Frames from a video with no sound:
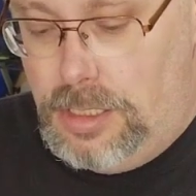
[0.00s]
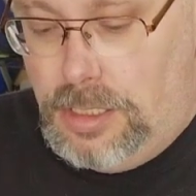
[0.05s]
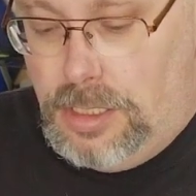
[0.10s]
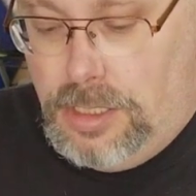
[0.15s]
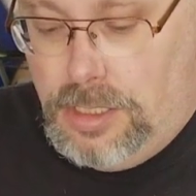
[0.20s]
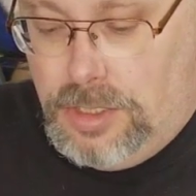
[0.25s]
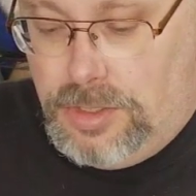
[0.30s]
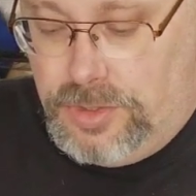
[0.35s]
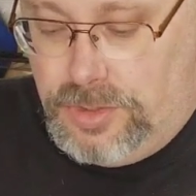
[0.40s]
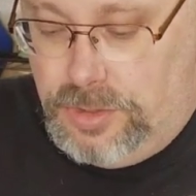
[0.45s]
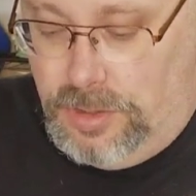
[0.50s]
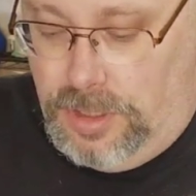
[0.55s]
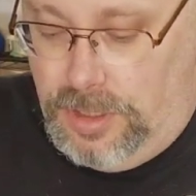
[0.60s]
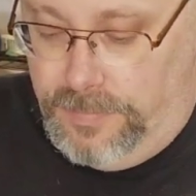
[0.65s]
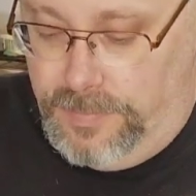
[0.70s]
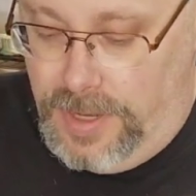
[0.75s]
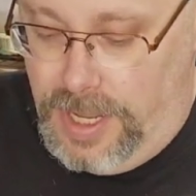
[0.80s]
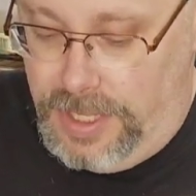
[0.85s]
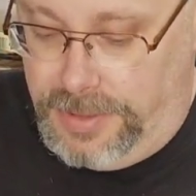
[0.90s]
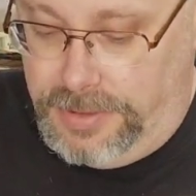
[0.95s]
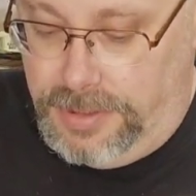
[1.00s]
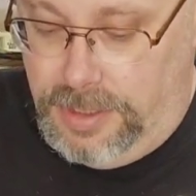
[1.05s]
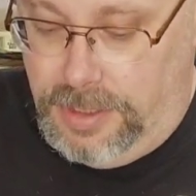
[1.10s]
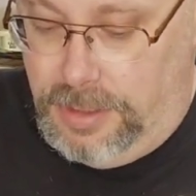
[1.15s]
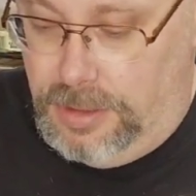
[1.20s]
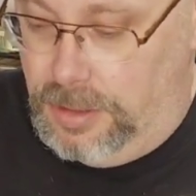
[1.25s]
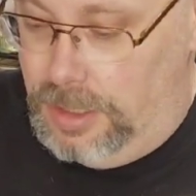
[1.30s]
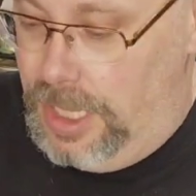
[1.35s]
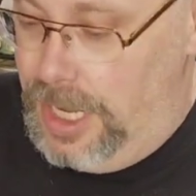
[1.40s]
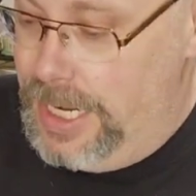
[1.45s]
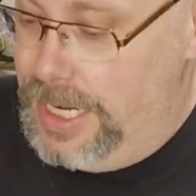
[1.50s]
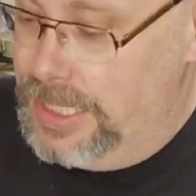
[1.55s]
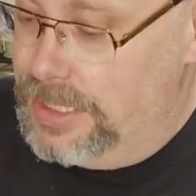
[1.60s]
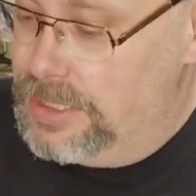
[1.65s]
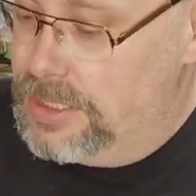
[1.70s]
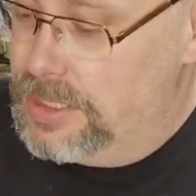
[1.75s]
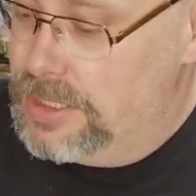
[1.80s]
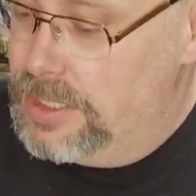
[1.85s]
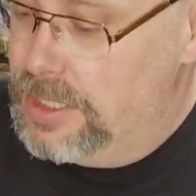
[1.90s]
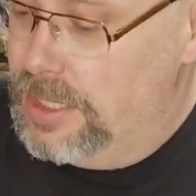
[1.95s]
So I've got the lights
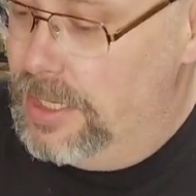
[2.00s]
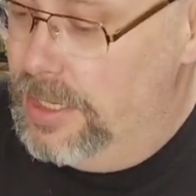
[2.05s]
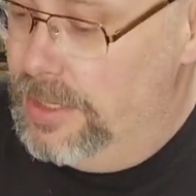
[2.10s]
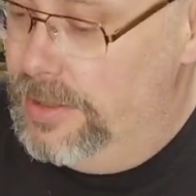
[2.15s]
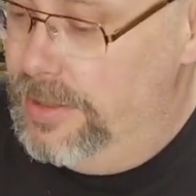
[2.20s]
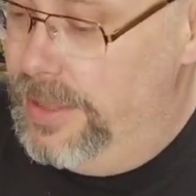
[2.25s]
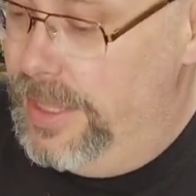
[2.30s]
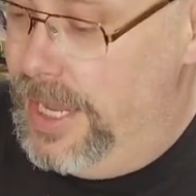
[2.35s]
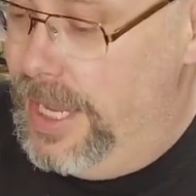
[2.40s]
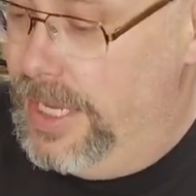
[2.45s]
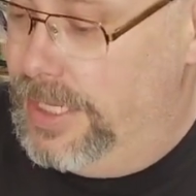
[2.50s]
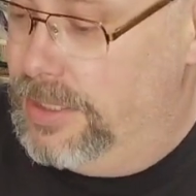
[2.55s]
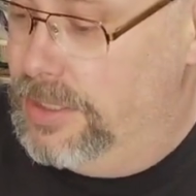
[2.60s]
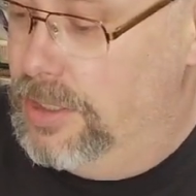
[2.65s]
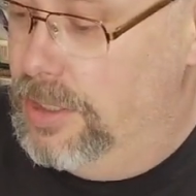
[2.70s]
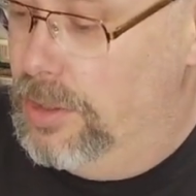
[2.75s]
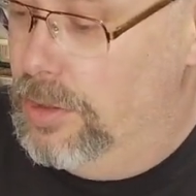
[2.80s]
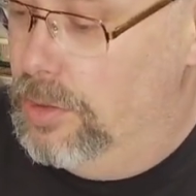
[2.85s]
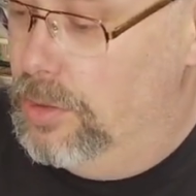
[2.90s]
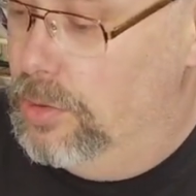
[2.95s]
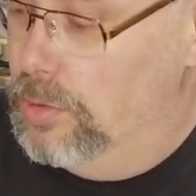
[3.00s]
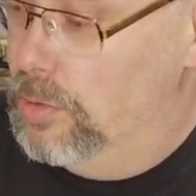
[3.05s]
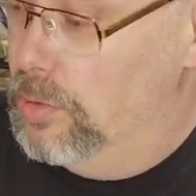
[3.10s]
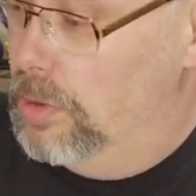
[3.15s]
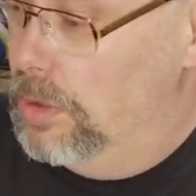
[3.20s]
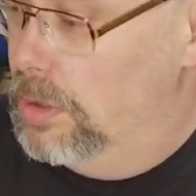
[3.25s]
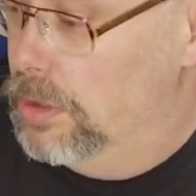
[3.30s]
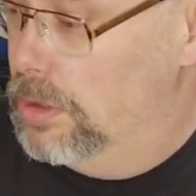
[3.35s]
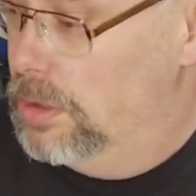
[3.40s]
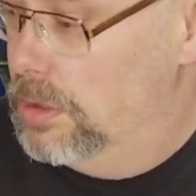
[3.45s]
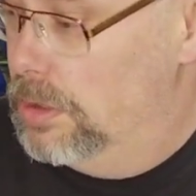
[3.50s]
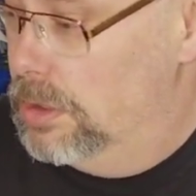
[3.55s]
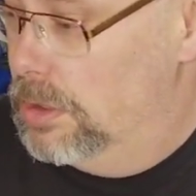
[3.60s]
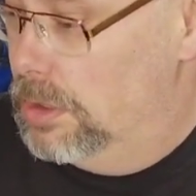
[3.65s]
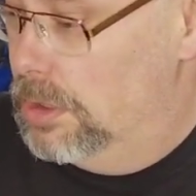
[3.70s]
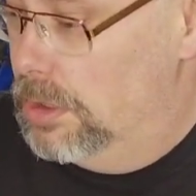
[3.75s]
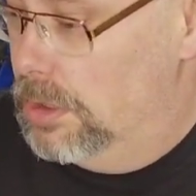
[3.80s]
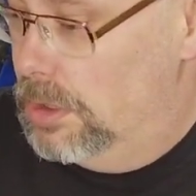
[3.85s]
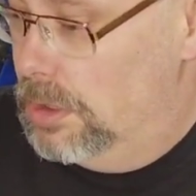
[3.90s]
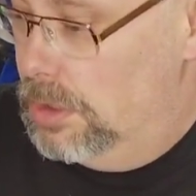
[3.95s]
that go
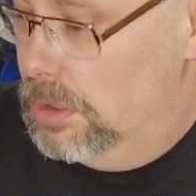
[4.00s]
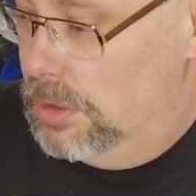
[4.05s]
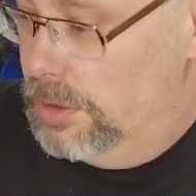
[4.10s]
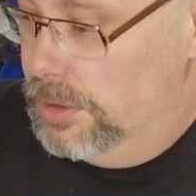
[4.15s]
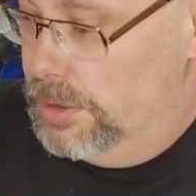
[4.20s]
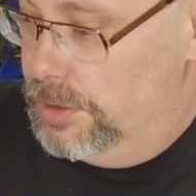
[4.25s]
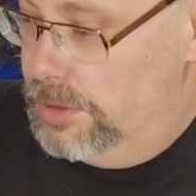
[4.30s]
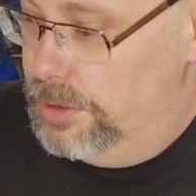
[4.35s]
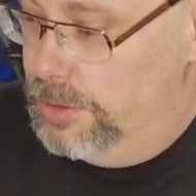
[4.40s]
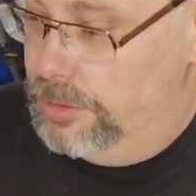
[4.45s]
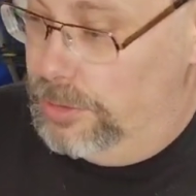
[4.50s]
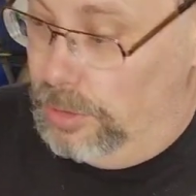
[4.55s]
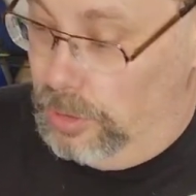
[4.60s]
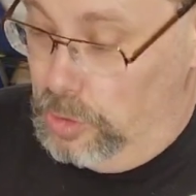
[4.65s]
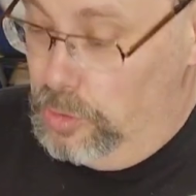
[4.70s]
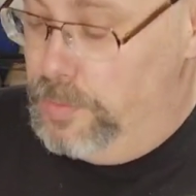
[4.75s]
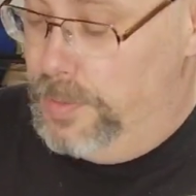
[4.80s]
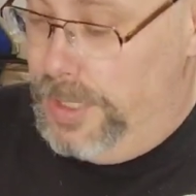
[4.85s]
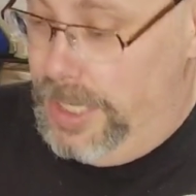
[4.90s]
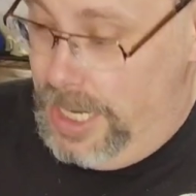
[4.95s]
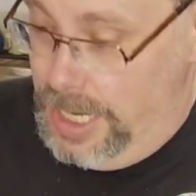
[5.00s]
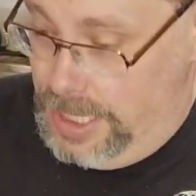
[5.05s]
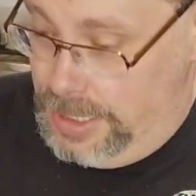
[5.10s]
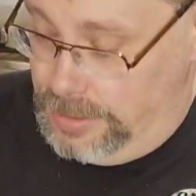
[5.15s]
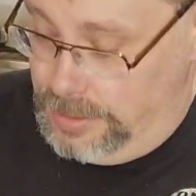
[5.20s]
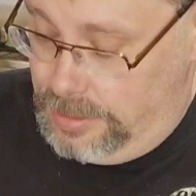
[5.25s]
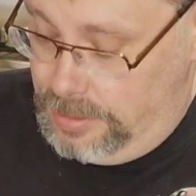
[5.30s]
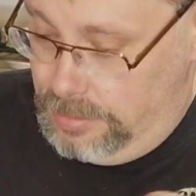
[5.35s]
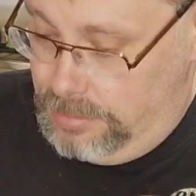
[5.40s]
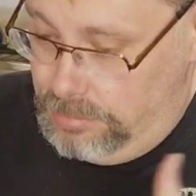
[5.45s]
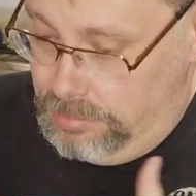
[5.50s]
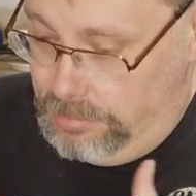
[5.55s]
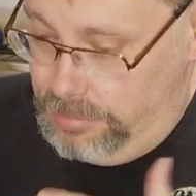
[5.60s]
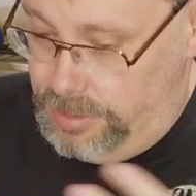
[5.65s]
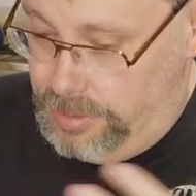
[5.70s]
to illuminate the